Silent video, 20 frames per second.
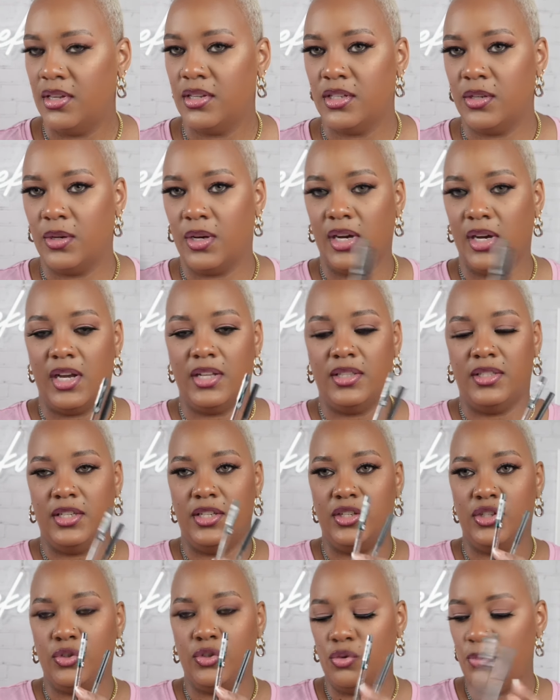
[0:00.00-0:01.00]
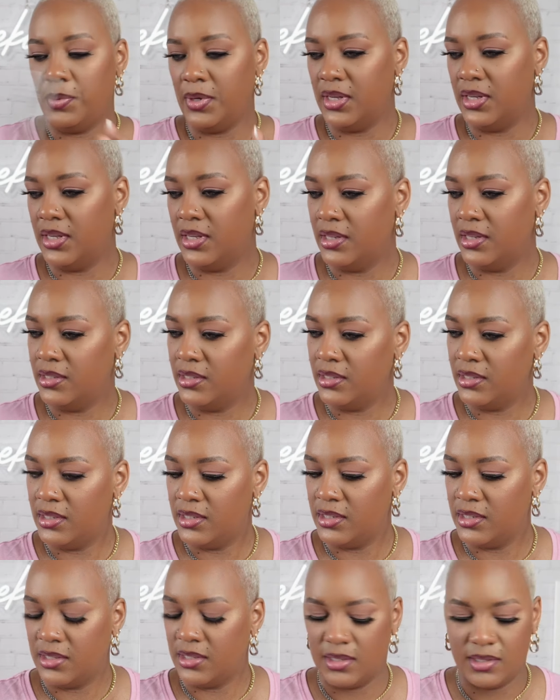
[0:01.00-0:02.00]
So I got these two
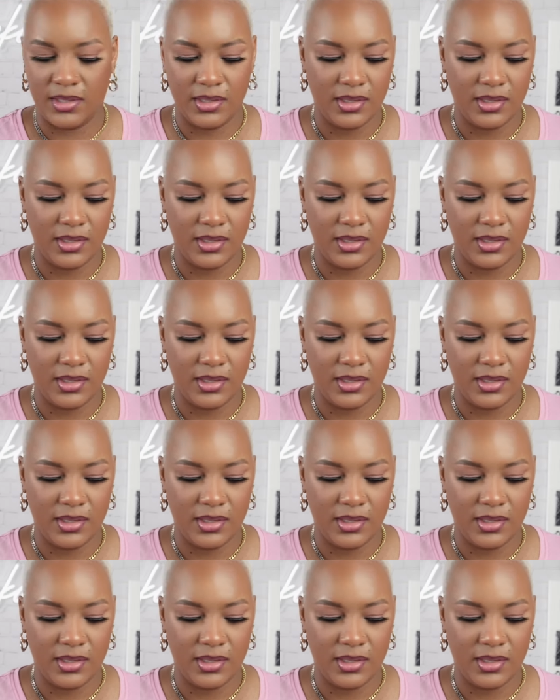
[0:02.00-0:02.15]
pens.